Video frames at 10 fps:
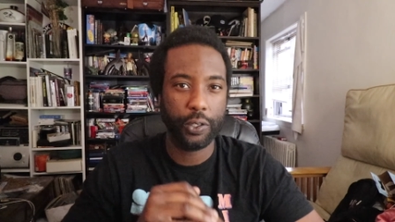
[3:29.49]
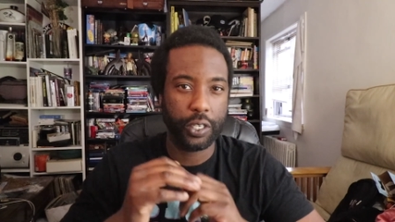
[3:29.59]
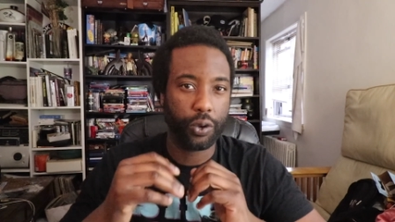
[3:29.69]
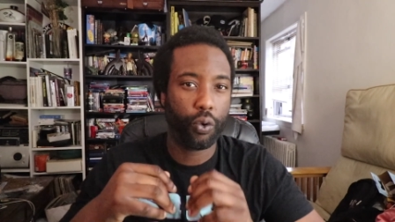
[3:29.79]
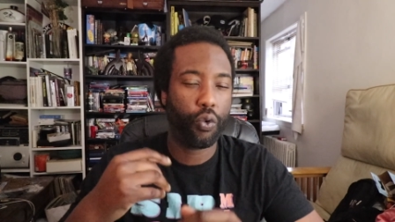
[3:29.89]

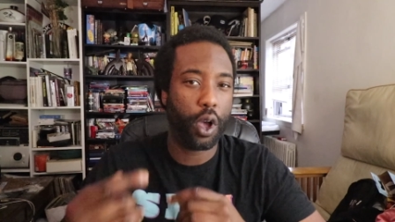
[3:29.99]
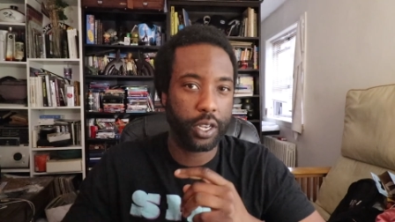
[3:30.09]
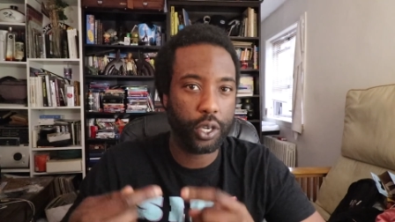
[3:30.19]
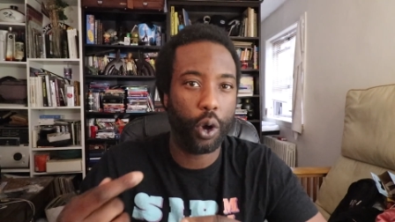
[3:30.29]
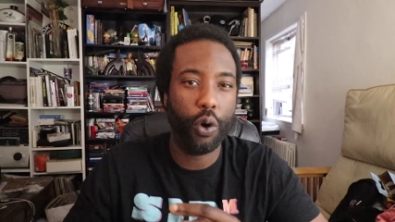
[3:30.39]
just
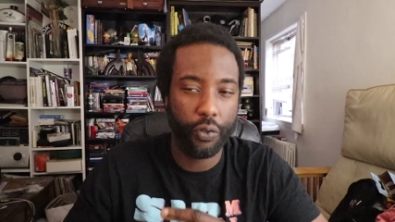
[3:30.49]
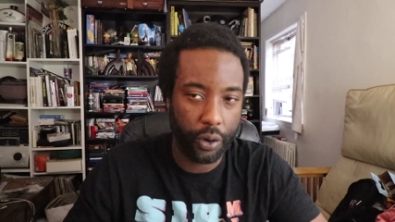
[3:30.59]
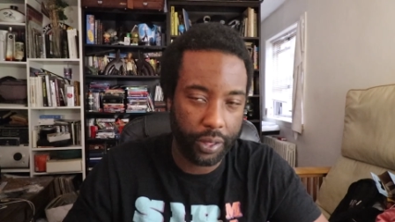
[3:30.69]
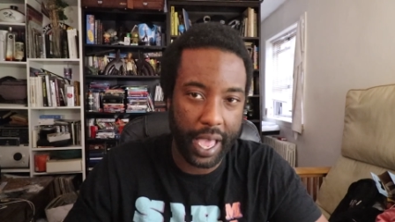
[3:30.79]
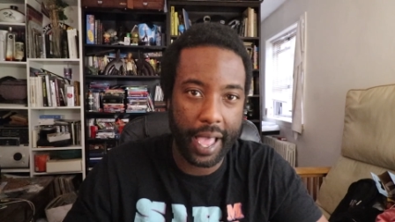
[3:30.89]
crossed
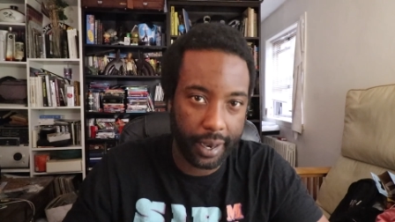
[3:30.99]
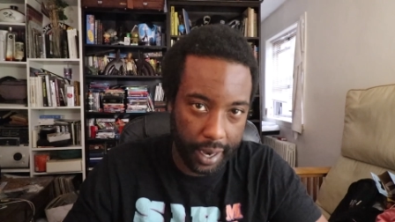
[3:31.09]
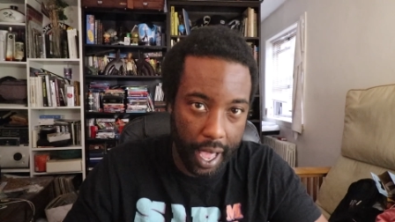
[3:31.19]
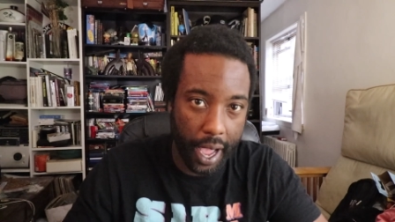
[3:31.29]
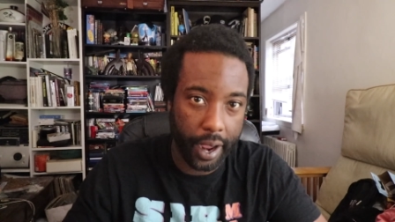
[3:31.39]
over that
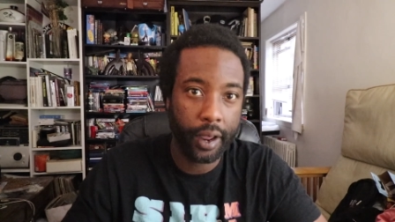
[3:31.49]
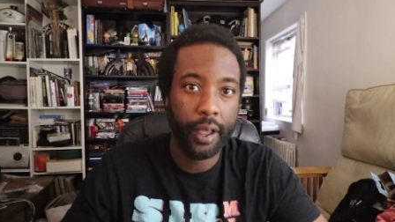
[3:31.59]
line.